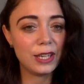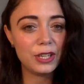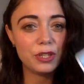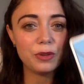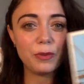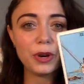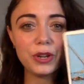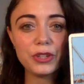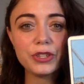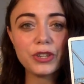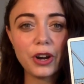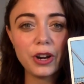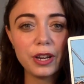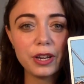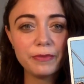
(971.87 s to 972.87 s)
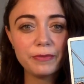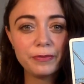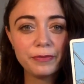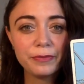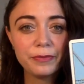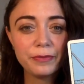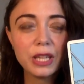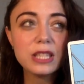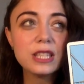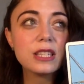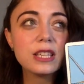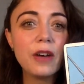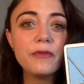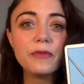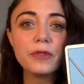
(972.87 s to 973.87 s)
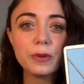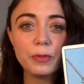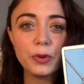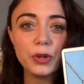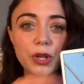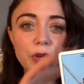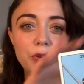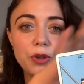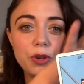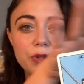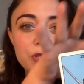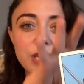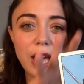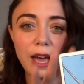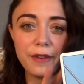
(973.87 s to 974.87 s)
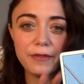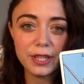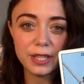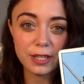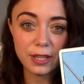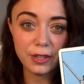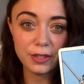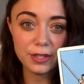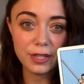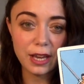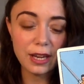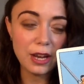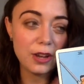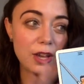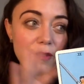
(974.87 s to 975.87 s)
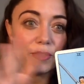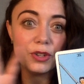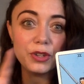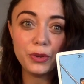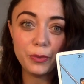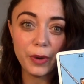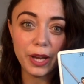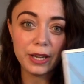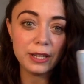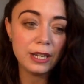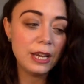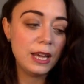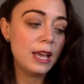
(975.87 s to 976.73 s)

into where you started because it's comfortable. You used to have this skill set. Now you have a new one.